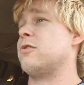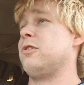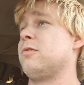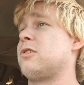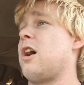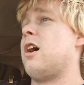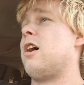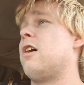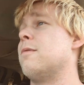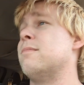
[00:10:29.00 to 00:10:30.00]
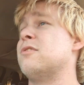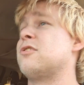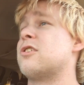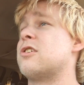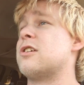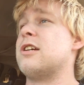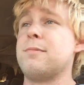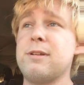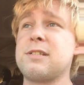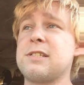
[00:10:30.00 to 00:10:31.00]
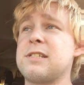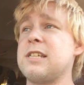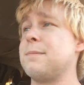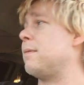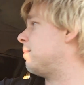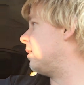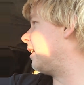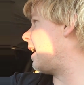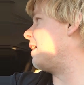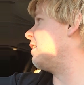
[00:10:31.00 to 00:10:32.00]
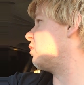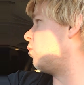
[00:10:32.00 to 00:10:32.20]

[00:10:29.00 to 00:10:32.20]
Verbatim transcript: or Utah or Missouri or Mississippi, but they got this